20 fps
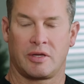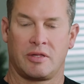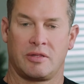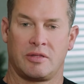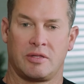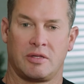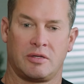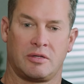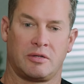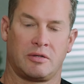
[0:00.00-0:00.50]

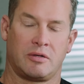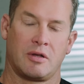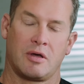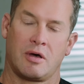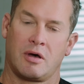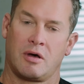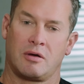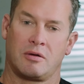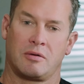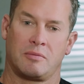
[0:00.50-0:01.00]
And then
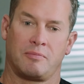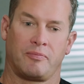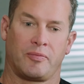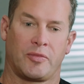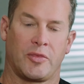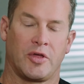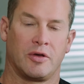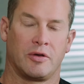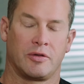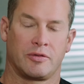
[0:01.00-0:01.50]

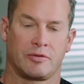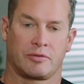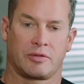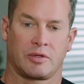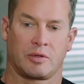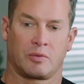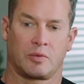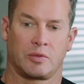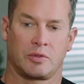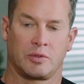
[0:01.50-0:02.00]
the other
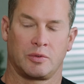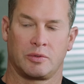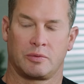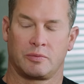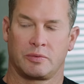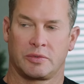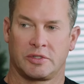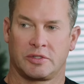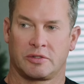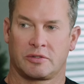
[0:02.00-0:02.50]
thing we're
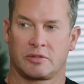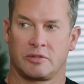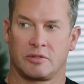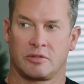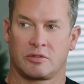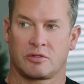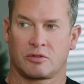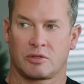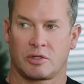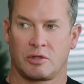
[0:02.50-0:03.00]
doing with this is